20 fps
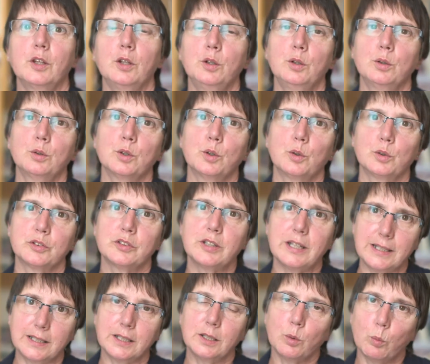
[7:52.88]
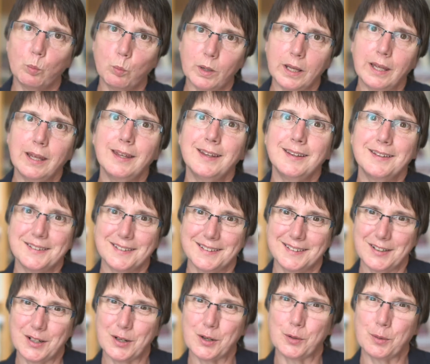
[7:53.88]
you're not taking away
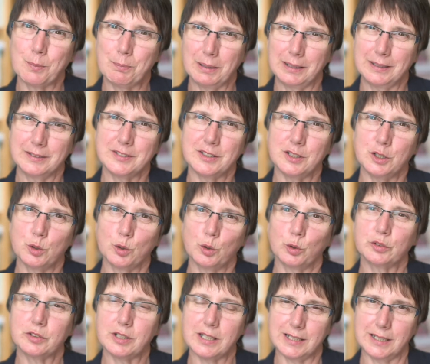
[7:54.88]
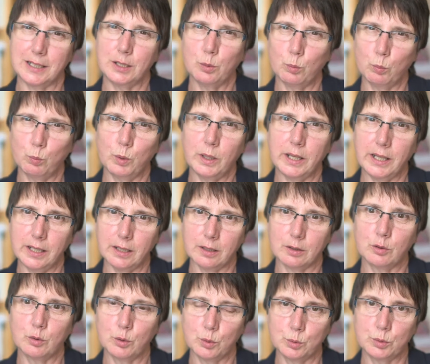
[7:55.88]
her ability, you're not taking away
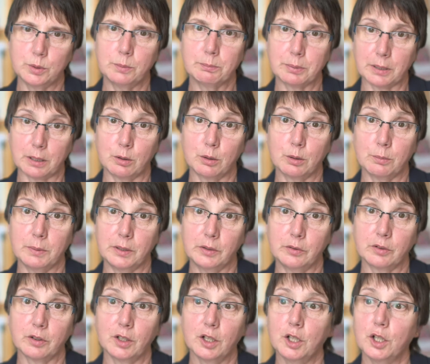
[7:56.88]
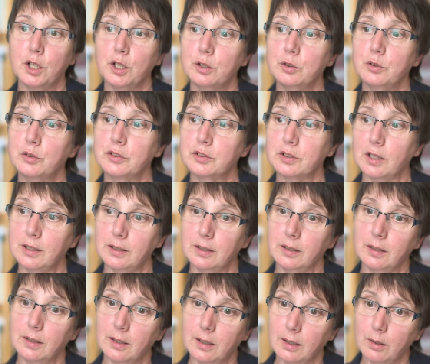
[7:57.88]
her own empowerment. You're
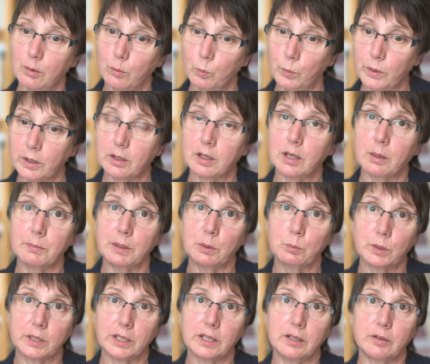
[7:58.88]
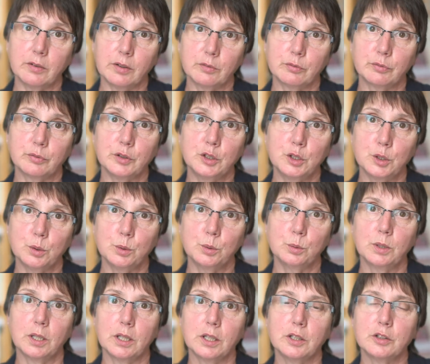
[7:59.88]
saying, we're caring for
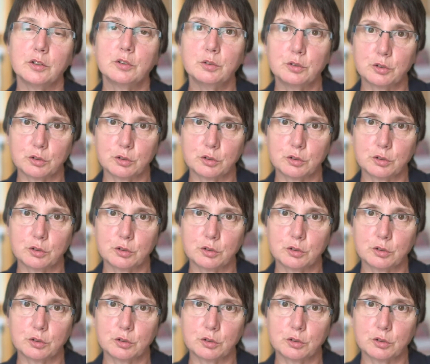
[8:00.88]
you to